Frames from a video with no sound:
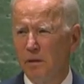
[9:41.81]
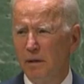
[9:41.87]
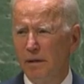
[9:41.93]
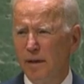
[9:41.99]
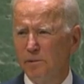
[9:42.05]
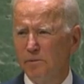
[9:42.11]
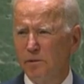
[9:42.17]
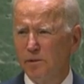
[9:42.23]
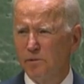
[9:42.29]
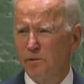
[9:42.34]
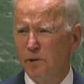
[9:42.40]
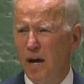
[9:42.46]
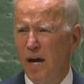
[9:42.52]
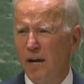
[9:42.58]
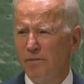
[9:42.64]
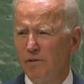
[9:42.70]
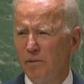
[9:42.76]
And as we
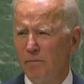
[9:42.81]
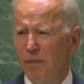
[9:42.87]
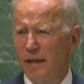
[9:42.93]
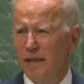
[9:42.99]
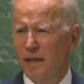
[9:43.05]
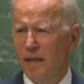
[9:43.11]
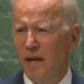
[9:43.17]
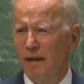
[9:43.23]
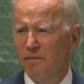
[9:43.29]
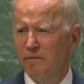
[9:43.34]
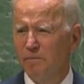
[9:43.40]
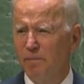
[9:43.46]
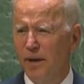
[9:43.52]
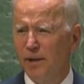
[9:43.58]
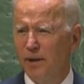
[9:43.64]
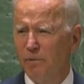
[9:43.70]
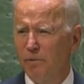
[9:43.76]
strive to make lives
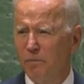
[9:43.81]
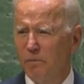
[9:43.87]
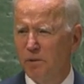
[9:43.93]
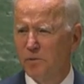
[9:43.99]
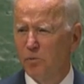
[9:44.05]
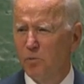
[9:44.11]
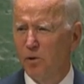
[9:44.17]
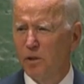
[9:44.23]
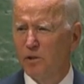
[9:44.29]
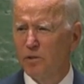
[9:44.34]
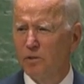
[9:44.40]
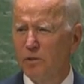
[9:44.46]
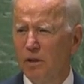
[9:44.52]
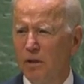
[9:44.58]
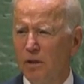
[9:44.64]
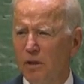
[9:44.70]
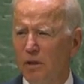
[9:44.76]
better, we must work
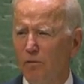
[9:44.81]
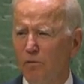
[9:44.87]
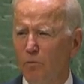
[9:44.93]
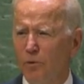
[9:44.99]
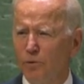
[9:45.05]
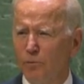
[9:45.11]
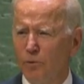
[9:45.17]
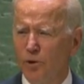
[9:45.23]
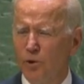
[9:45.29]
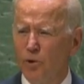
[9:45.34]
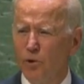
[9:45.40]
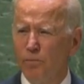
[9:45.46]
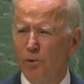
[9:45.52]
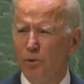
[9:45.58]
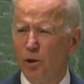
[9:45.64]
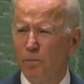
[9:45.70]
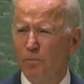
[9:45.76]
with
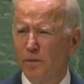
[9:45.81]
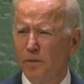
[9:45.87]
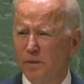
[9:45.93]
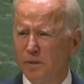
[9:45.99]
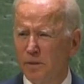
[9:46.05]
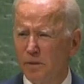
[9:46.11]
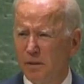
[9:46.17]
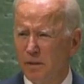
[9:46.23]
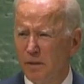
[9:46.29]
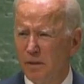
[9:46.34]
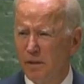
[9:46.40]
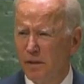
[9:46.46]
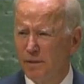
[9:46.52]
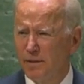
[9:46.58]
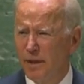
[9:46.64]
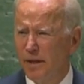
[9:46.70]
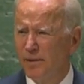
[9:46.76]
renewed purpose
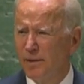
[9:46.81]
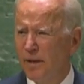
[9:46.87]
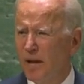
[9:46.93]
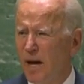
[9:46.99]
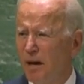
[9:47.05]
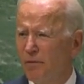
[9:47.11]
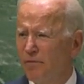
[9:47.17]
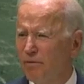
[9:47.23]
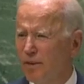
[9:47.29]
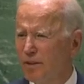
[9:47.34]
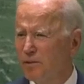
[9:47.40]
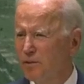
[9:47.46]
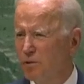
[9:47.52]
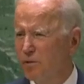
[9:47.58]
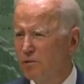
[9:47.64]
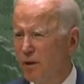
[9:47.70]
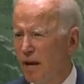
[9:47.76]
to end the conflicts
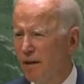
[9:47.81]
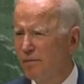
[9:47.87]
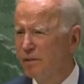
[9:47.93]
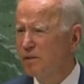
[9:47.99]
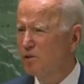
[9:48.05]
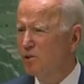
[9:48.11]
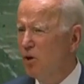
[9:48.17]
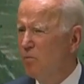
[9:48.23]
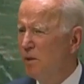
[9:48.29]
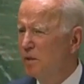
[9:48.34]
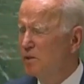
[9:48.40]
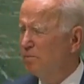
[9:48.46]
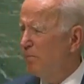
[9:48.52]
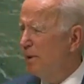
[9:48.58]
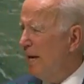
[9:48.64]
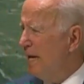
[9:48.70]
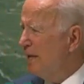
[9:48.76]
that are driving so
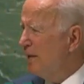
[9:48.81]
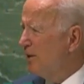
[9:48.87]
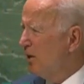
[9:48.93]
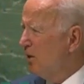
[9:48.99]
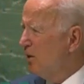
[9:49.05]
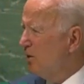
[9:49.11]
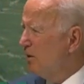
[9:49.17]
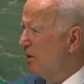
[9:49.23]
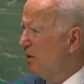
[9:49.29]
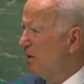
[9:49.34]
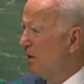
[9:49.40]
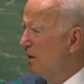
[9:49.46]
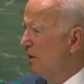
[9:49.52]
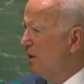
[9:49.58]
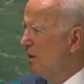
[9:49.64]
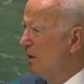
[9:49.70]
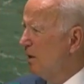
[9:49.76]
much pain and hurt
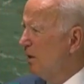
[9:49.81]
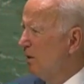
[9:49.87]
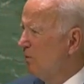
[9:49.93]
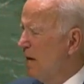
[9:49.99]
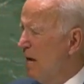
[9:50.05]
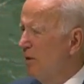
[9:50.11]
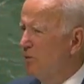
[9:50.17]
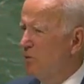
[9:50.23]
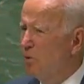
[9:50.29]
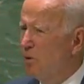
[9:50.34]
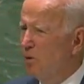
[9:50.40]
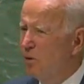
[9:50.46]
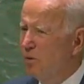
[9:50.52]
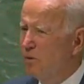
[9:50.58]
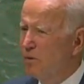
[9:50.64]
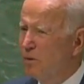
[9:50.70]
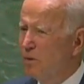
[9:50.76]
around the
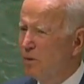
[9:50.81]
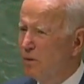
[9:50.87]
world.